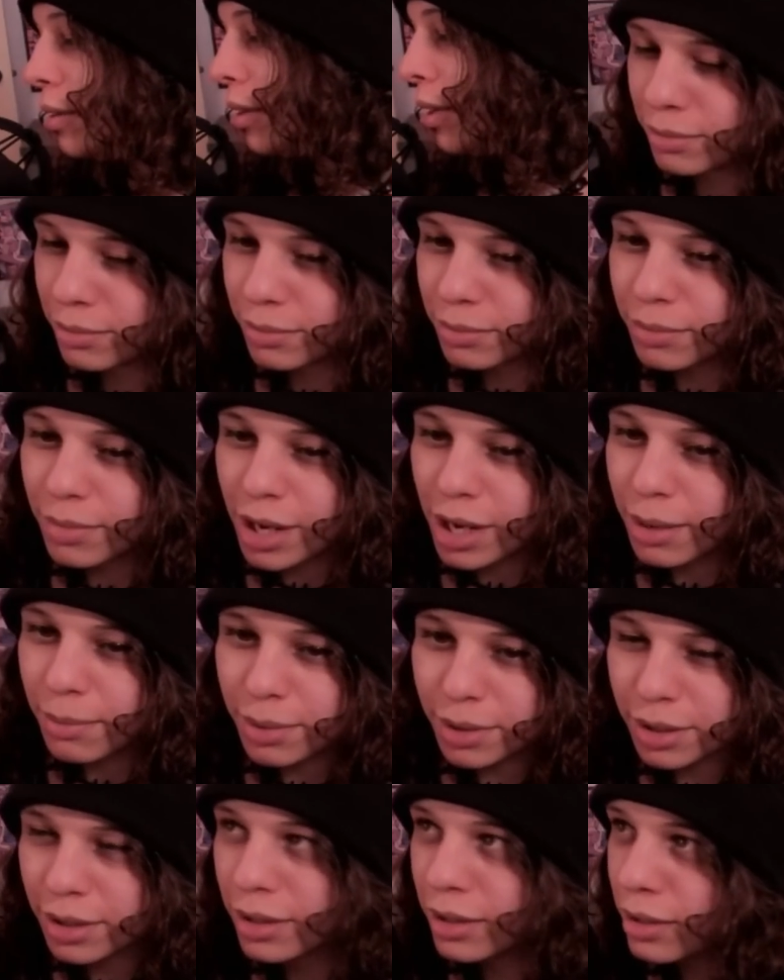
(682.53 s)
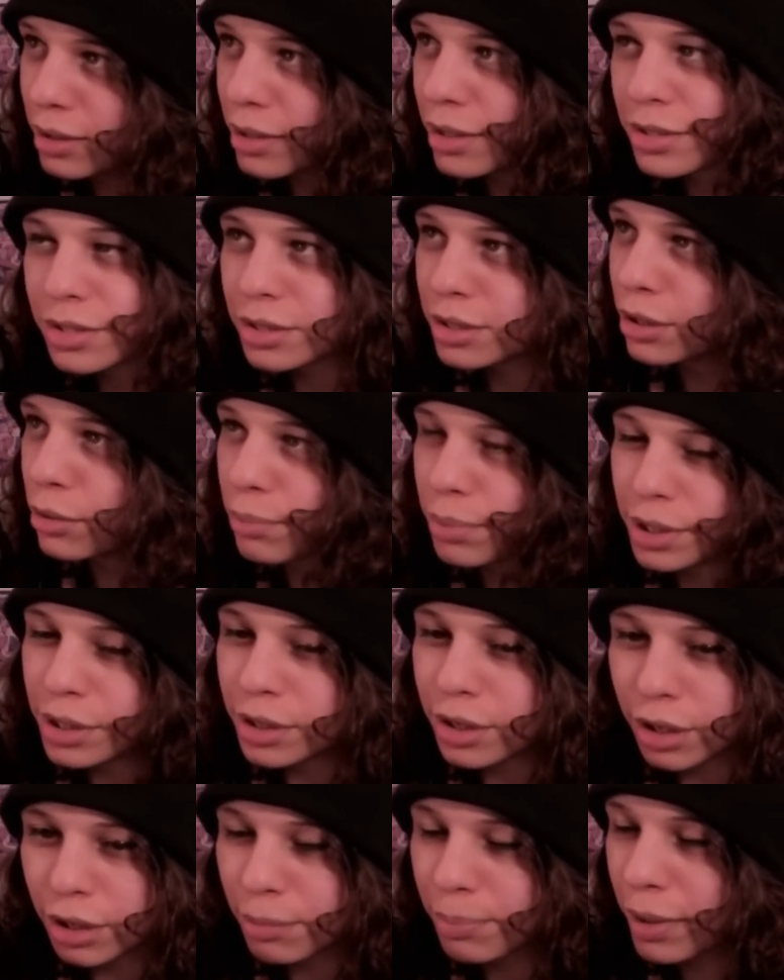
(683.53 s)
Maybe this could be
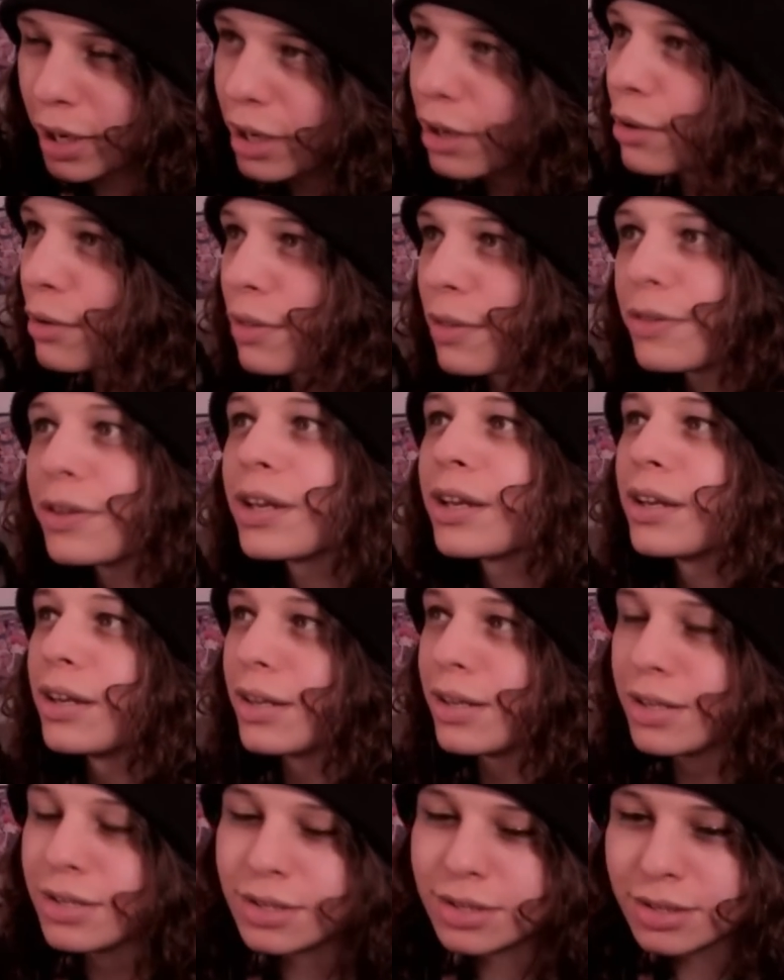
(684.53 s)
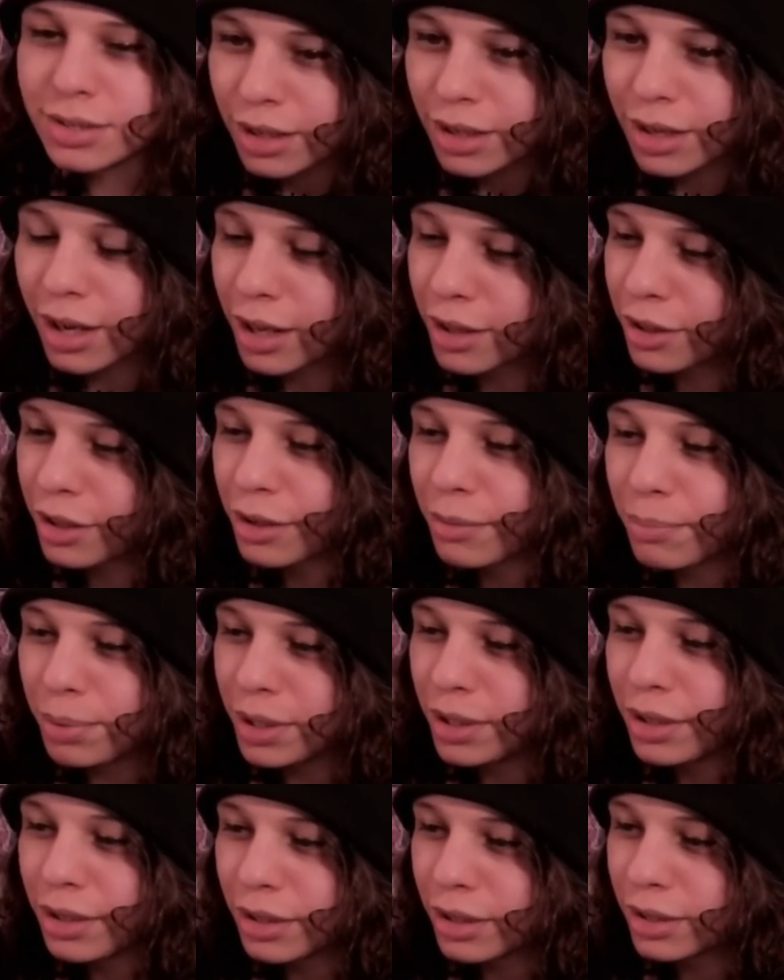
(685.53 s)
cope. I don't think it is. I think
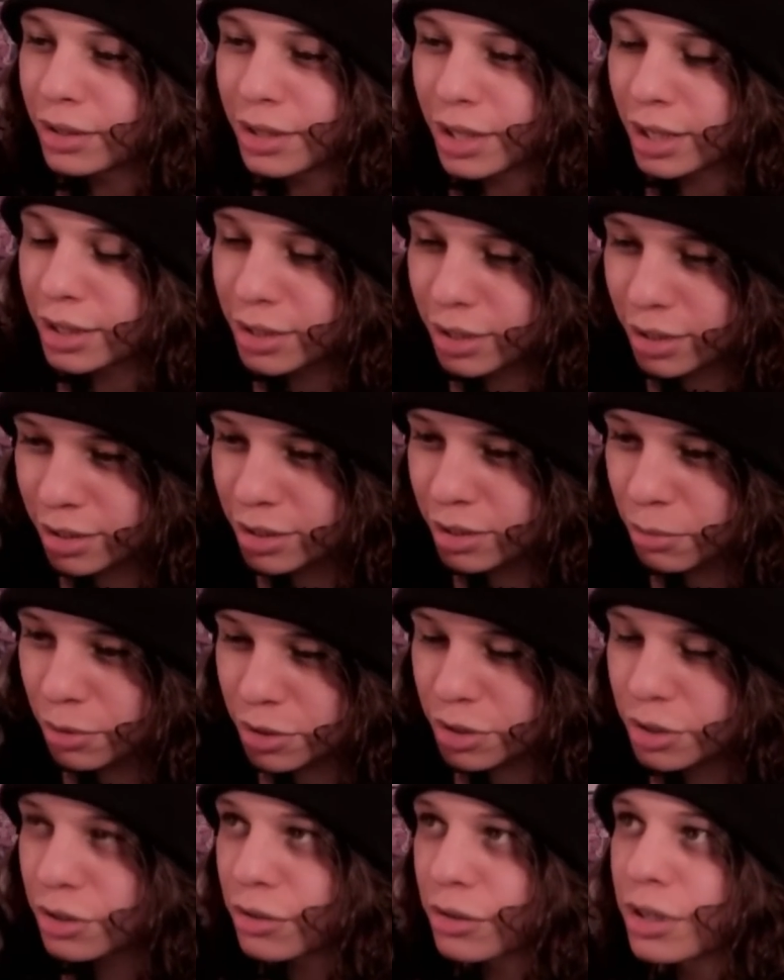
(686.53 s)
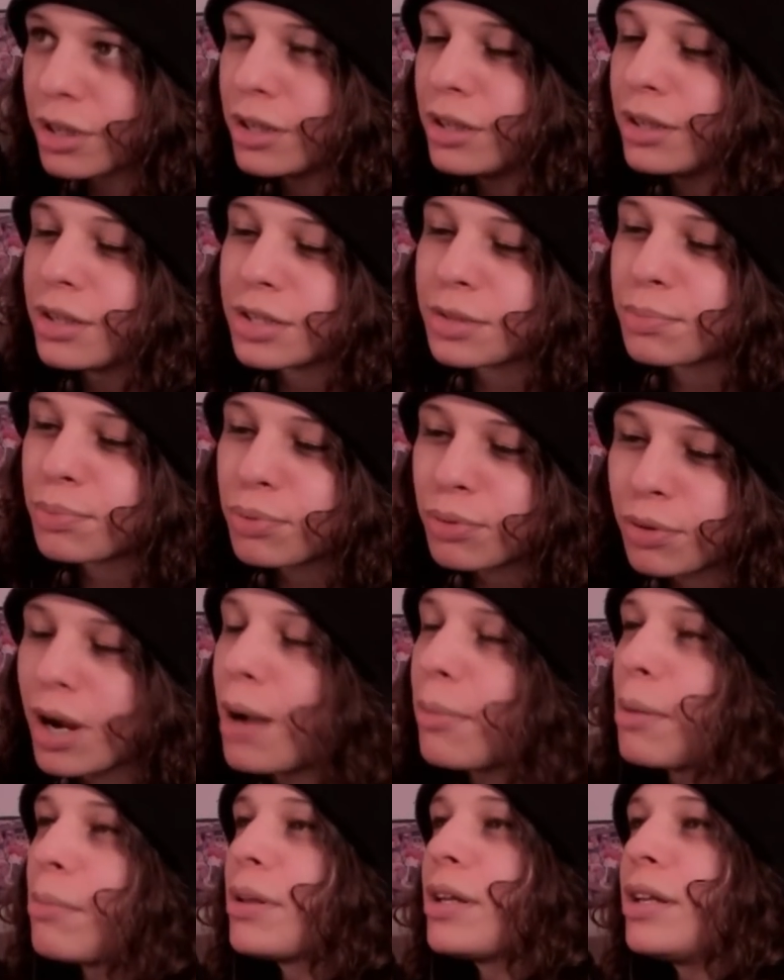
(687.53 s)
being addicted to a screen is
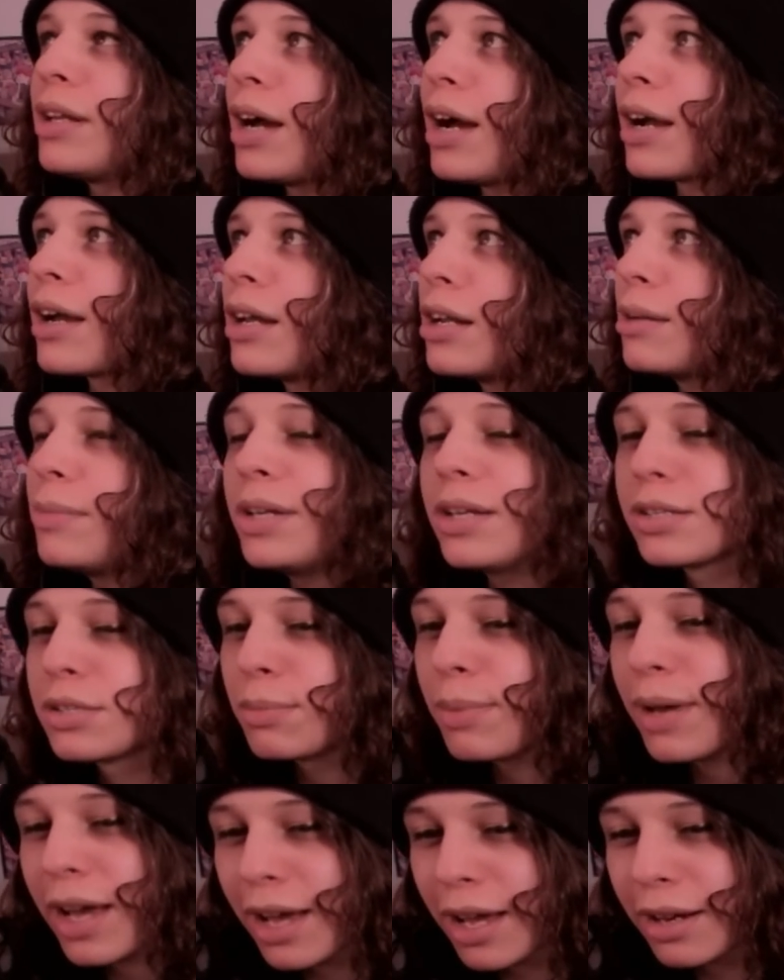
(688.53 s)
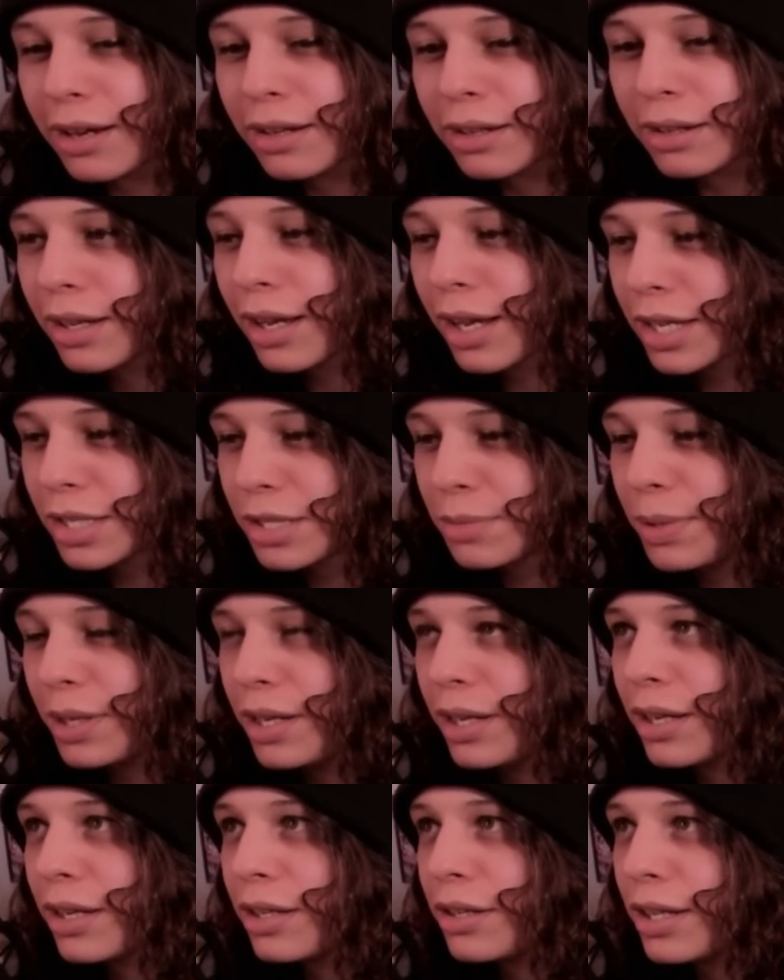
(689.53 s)
probably not going to be as bad as
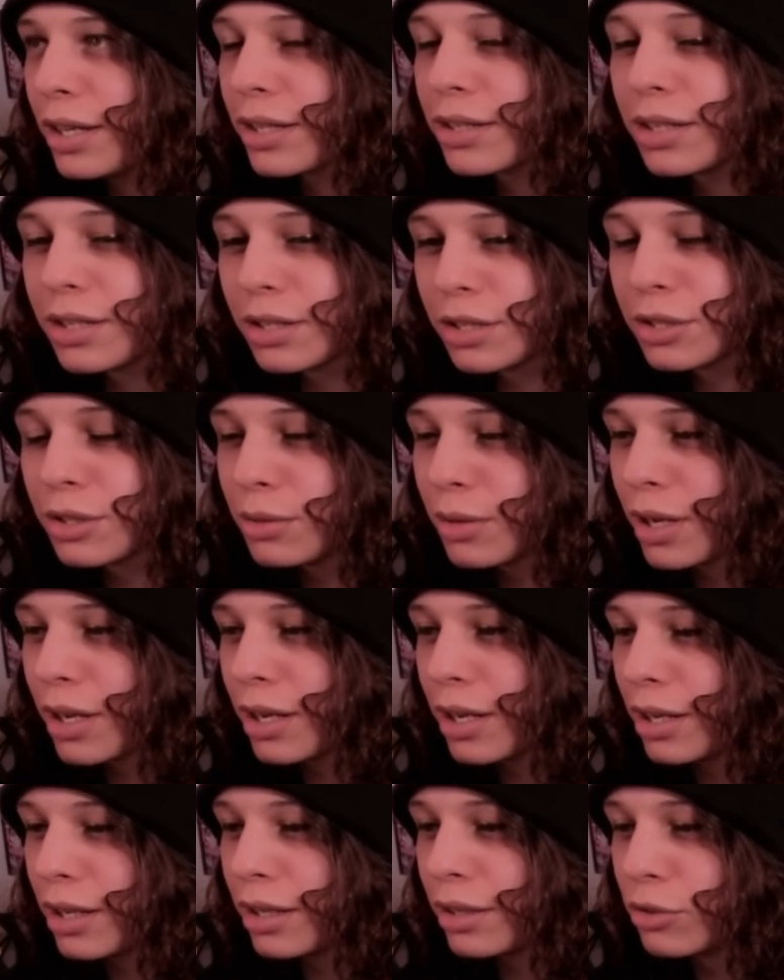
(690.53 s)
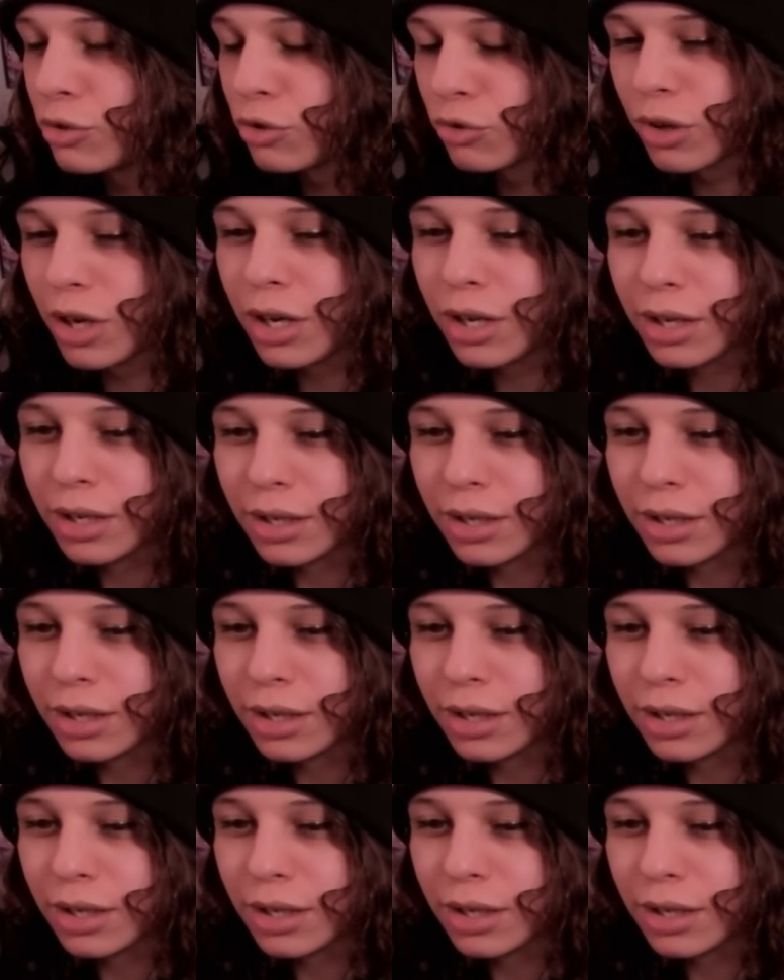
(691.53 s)
being addicted to a drug,